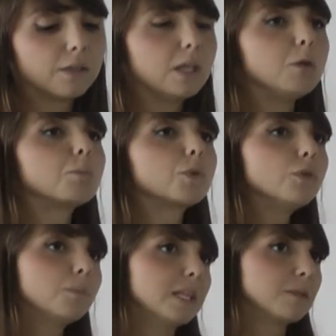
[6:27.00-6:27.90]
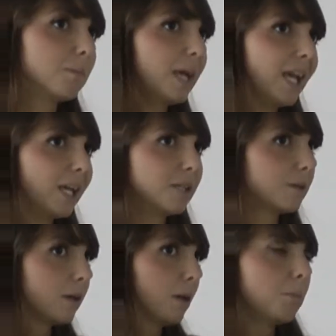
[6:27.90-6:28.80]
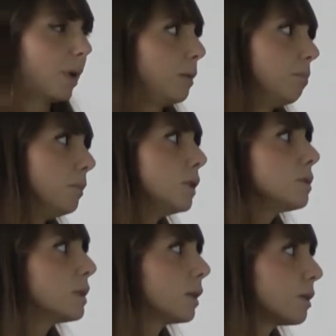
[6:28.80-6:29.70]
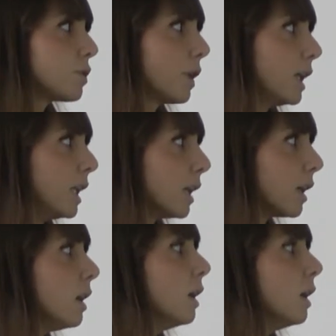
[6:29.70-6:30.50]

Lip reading: the improvement made by music training